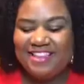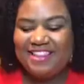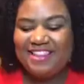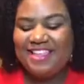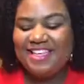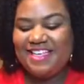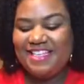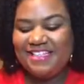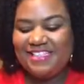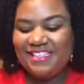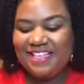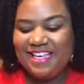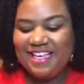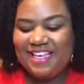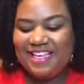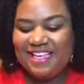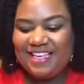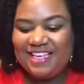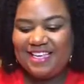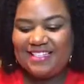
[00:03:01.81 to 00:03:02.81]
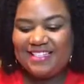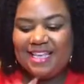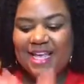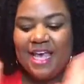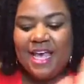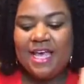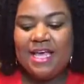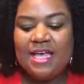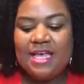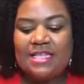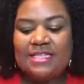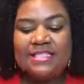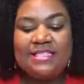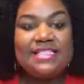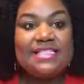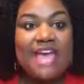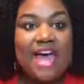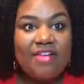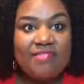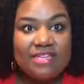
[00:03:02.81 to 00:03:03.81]
This is
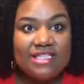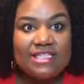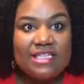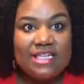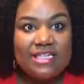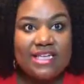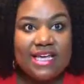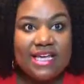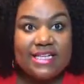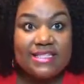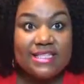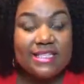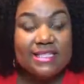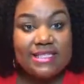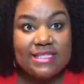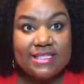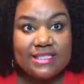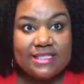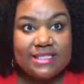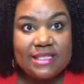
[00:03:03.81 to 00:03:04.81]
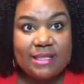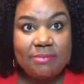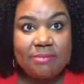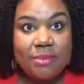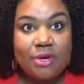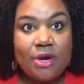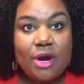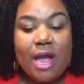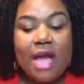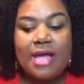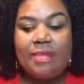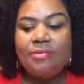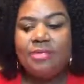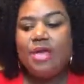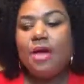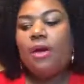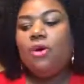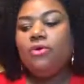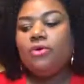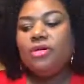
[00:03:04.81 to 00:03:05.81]
Savvy Sundays in December. I'm
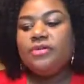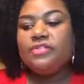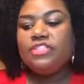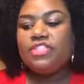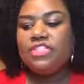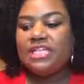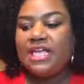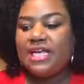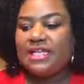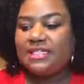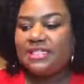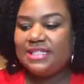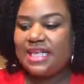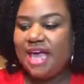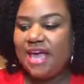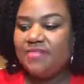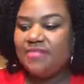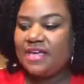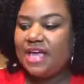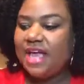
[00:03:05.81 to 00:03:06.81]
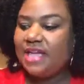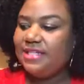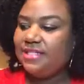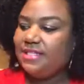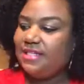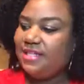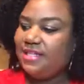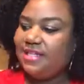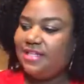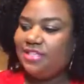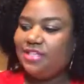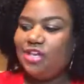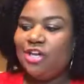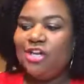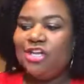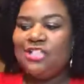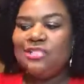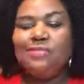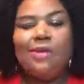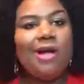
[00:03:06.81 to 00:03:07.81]
the owner of She Dates Savvy. I teach
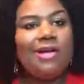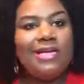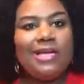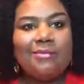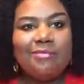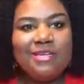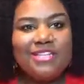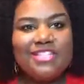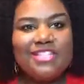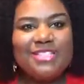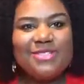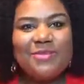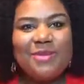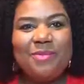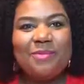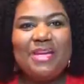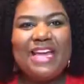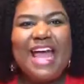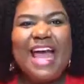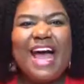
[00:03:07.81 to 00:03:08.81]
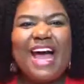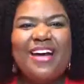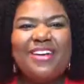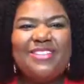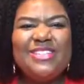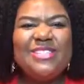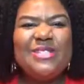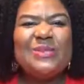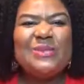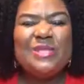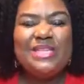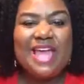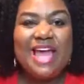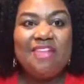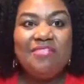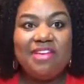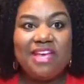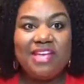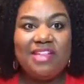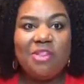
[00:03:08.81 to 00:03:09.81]
smart and ambitious women how to
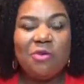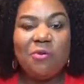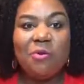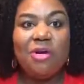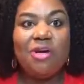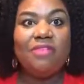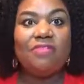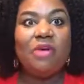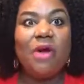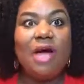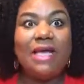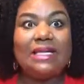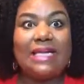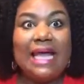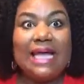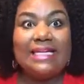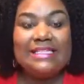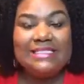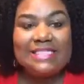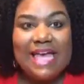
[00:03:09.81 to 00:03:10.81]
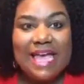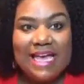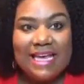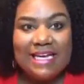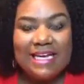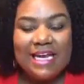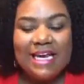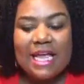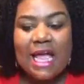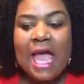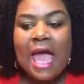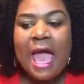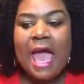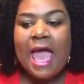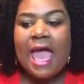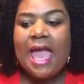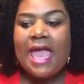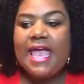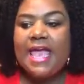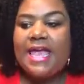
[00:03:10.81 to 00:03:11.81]
navigate the world of online dating.
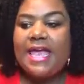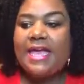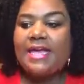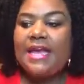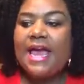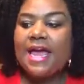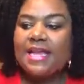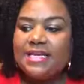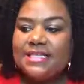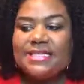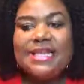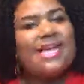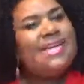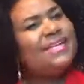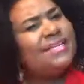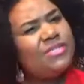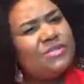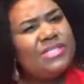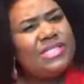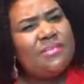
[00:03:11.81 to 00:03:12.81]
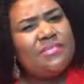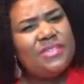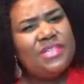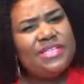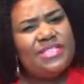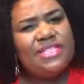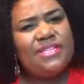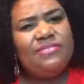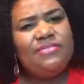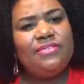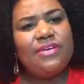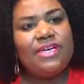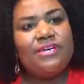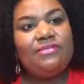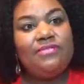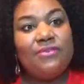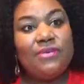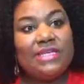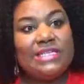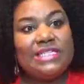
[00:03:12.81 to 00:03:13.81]
And I decided to do something
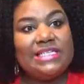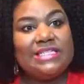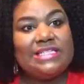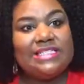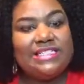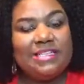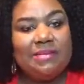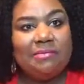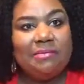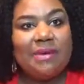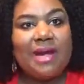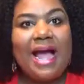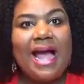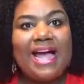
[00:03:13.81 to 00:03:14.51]
different for December.